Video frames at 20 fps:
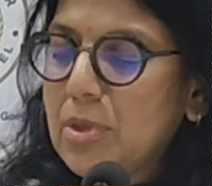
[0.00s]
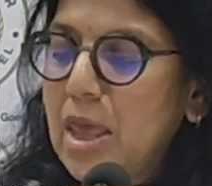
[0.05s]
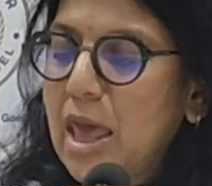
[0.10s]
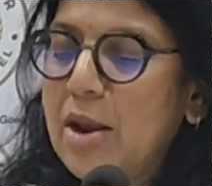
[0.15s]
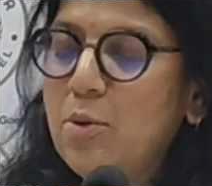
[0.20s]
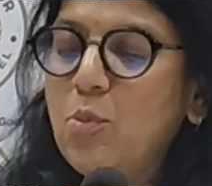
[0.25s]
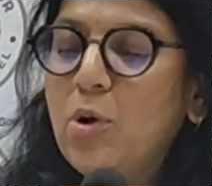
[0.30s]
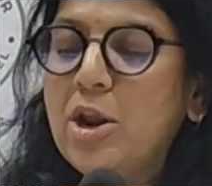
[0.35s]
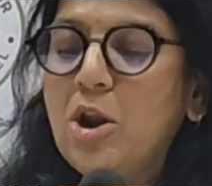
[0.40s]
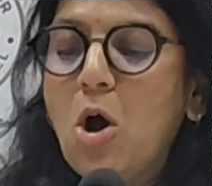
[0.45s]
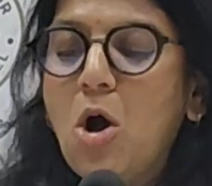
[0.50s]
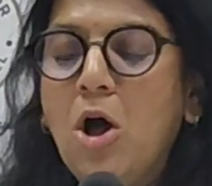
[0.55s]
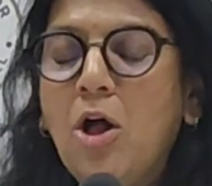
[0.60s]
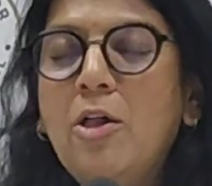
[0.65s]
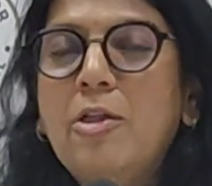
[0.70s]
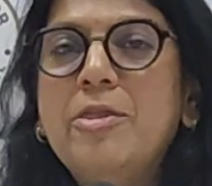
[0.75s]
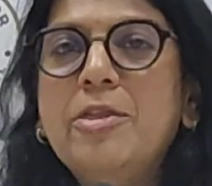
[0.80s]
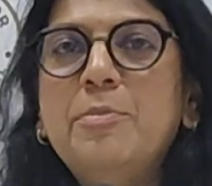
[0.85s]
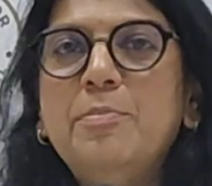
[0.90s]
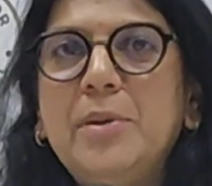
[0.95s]
And when
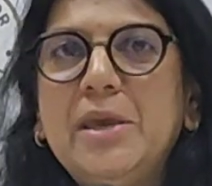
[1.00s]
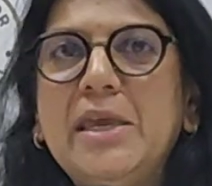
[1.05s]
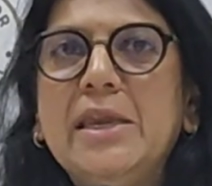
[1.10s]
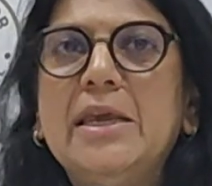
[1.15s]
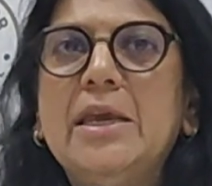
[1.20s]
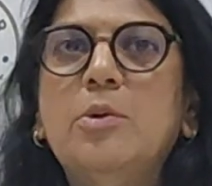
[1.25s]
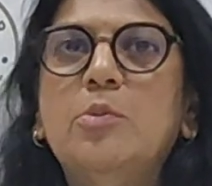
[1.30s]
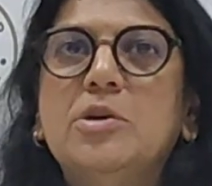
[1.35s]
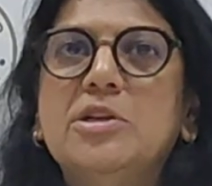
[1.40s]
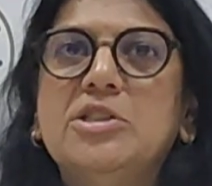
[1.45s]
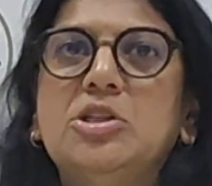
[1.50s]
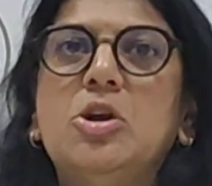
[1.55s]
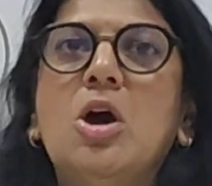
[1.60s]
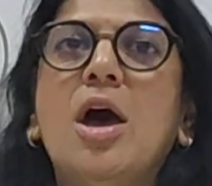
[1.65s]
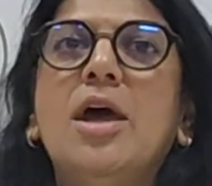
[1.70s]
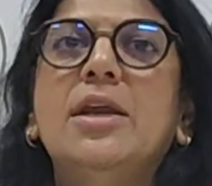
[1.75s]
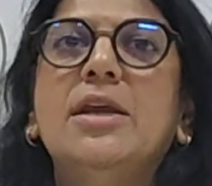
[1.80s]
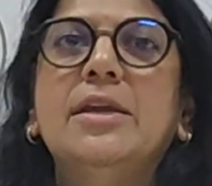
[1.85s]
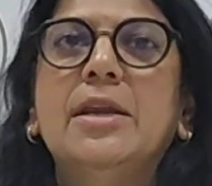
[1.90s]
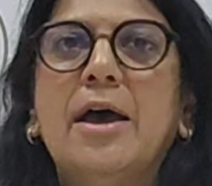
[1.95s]
all the beating was
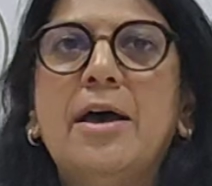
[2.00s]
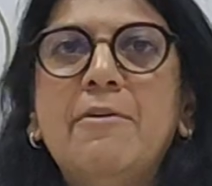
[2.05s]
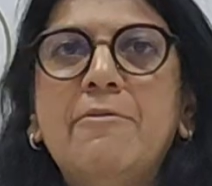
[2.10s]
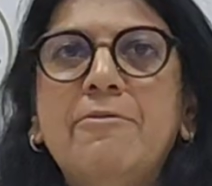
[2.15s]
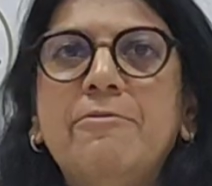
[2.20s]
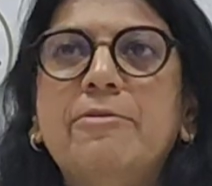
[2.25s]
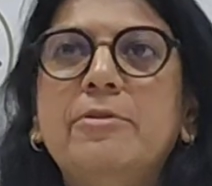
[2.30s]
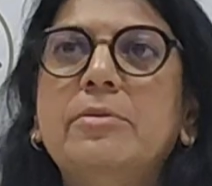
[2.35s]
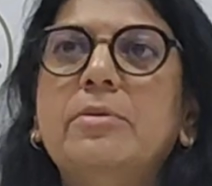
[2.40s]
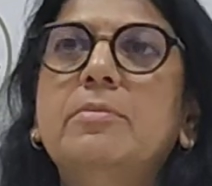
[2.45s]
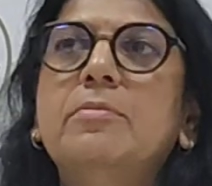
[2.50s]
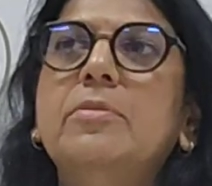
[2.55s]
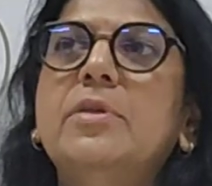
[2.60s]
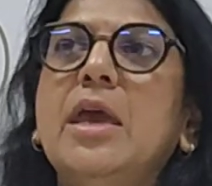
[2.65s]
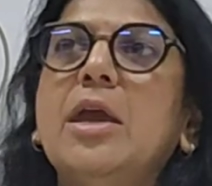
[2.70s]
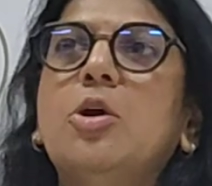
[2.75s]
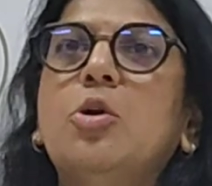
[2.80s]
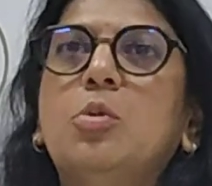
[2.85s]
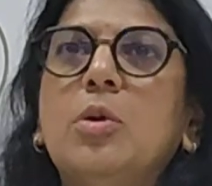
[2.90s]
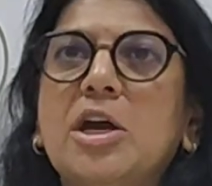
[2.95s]
not enough,
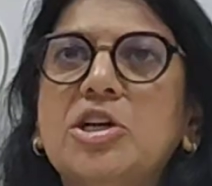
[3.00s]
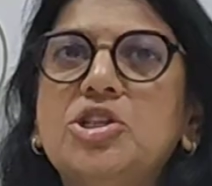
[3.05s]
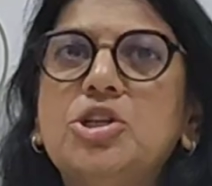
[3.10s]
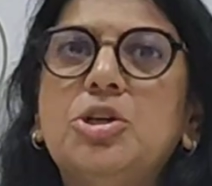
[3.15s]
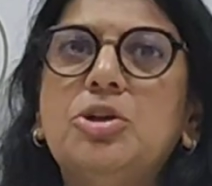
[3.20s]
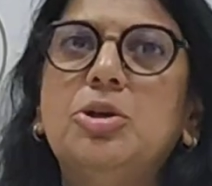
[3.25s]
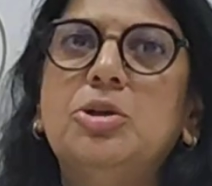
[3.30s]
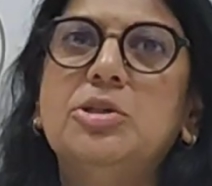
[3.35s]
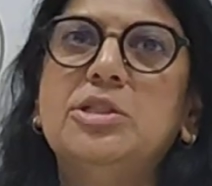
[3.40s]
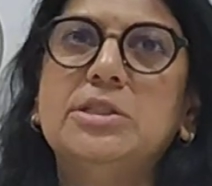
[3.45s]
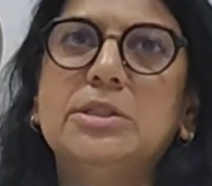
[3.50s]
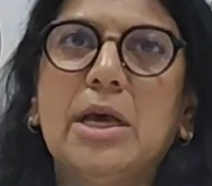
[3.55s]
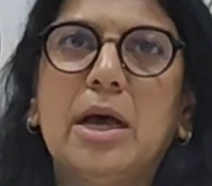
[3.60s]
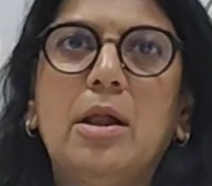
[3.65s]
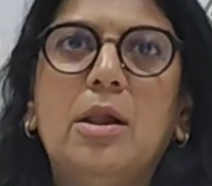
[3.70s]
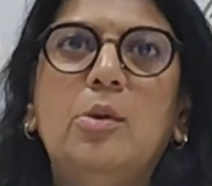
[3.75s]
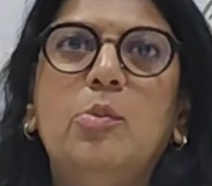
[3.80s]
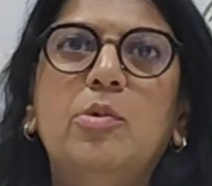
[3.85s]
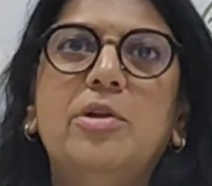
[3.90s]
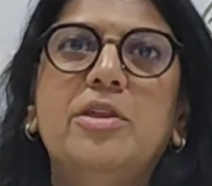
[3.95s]
they crushed her
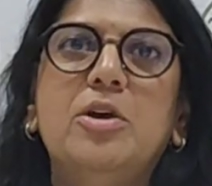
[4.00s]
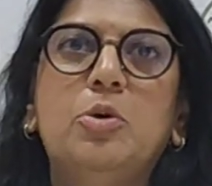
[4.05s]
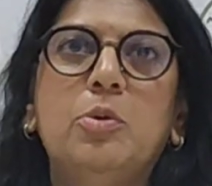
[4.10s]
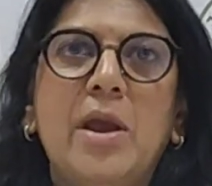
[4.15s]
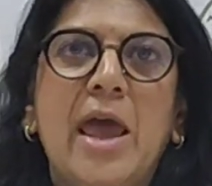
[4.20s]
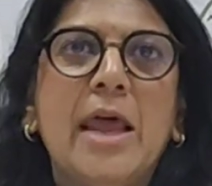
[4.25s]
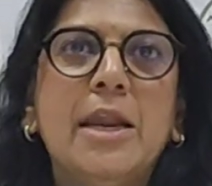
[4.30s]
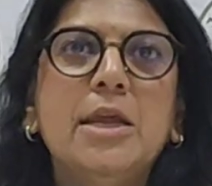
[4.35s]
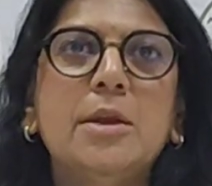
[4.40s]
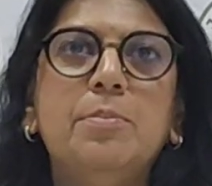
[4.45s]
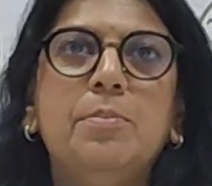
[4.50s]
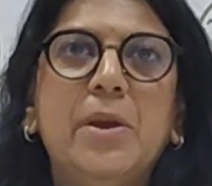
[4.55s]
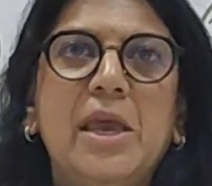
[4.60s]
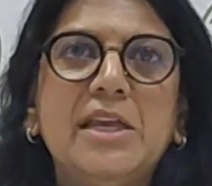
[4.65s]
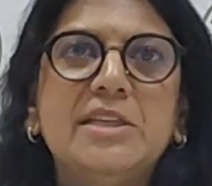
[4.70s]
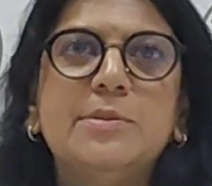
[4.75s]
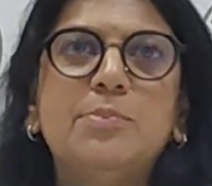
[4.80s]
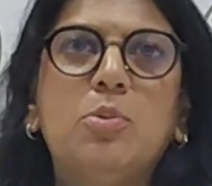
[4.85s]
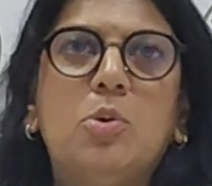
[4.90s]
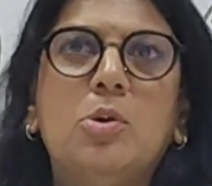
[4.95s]
skull with a granite
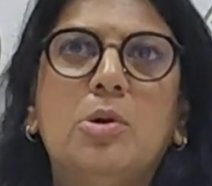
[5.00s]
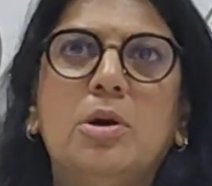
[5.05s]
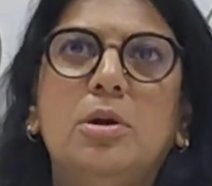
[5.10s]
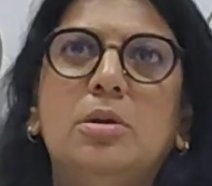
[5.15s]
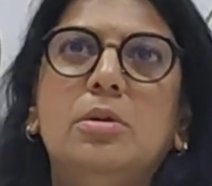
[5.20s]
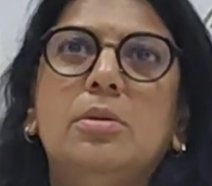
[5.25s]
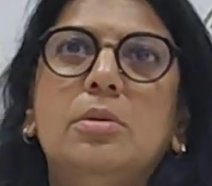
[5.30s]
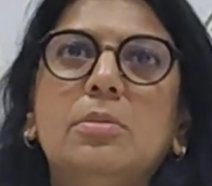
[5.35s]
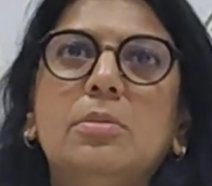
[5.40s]
baseboard.